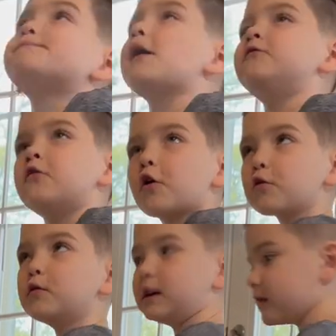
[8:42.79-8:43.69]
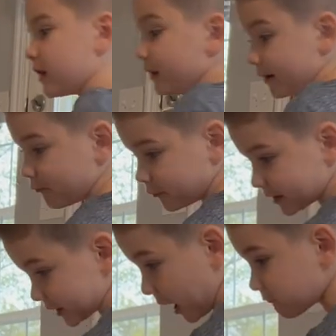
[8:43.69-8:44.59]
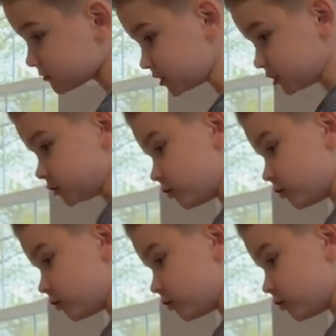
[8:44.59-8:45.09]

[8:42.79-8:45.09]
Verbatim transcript: Before we did it, we counted to